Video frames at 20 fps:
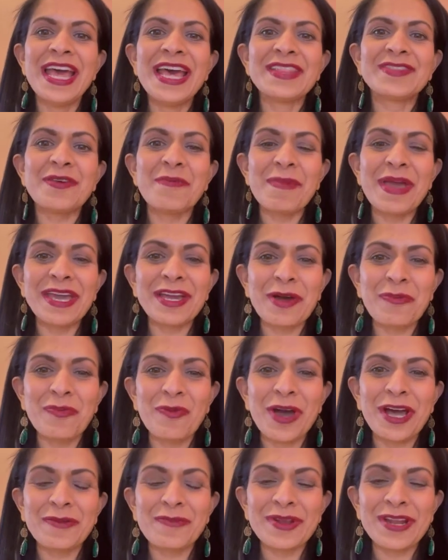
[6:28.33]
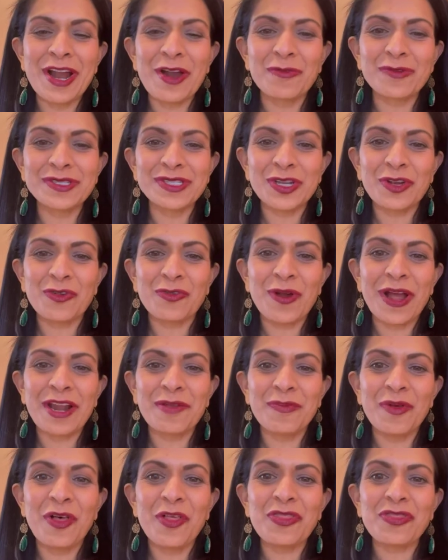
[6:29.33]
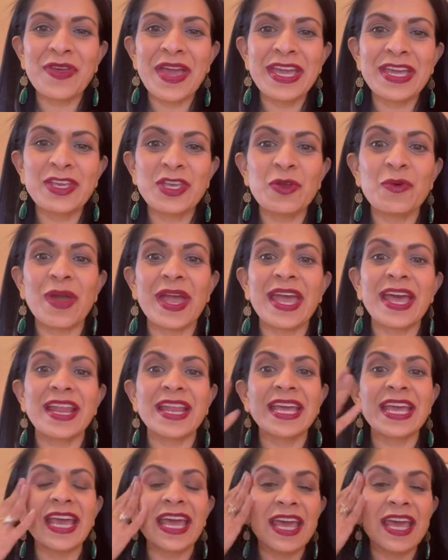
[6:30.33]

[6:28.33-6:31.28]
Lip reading: The makeup webinar was incredible. Thank you, Annie.